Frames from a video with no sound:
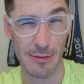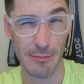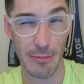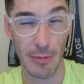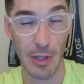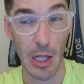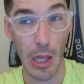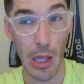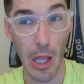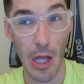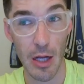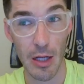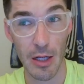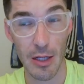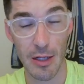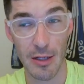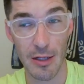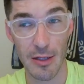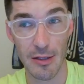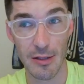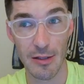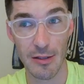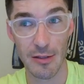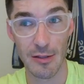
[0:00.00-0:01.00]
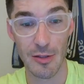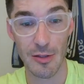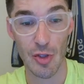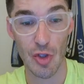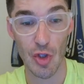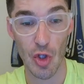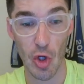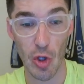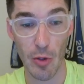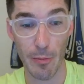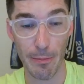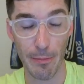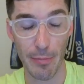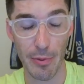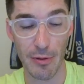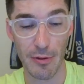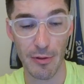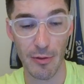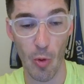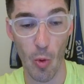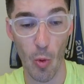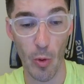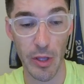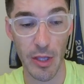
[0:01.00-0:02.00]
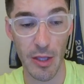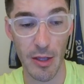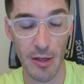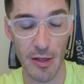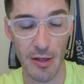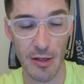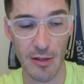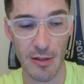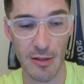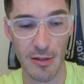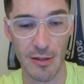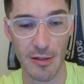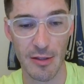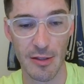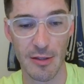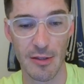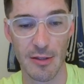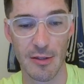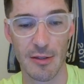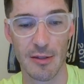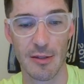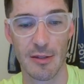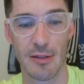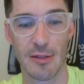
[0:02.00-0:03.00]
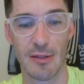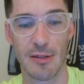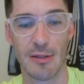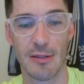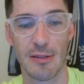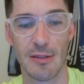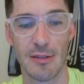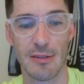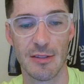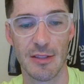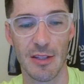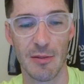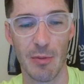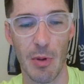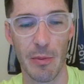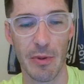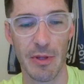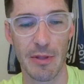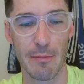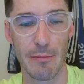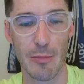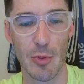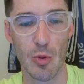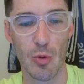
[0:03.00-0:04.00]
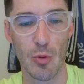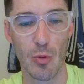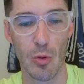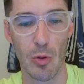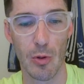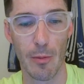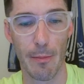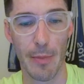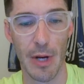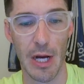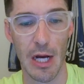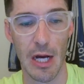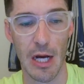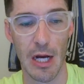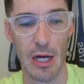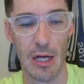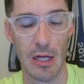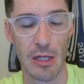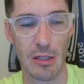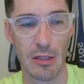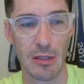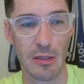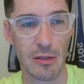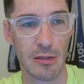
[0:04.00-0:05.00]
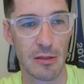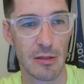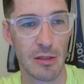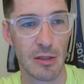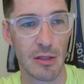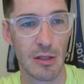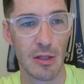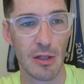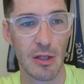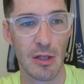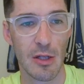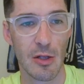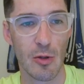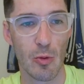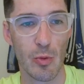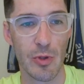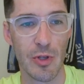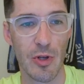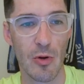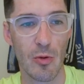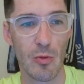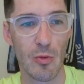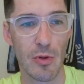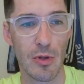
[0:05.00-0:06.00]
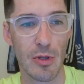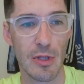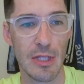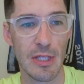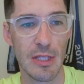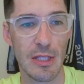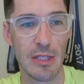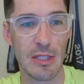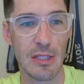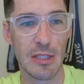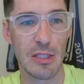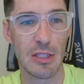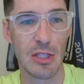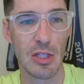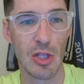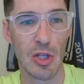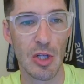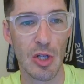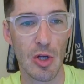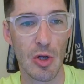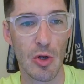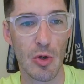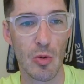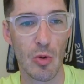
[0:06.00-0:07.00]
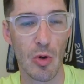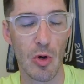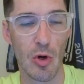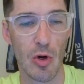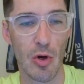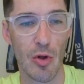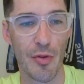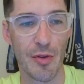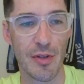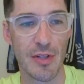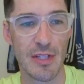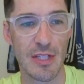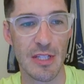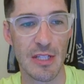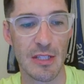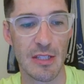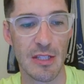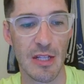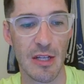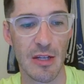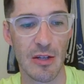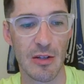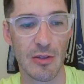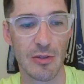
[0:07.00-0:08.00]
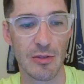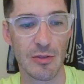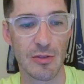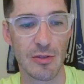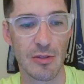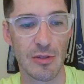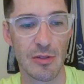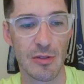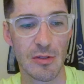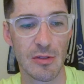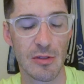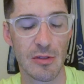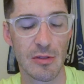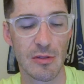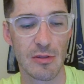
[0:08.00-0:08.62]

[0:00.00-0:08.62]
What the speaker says: Cluck. Chirp. Oink. So it's probably moo or bah. We don't need to know all the details.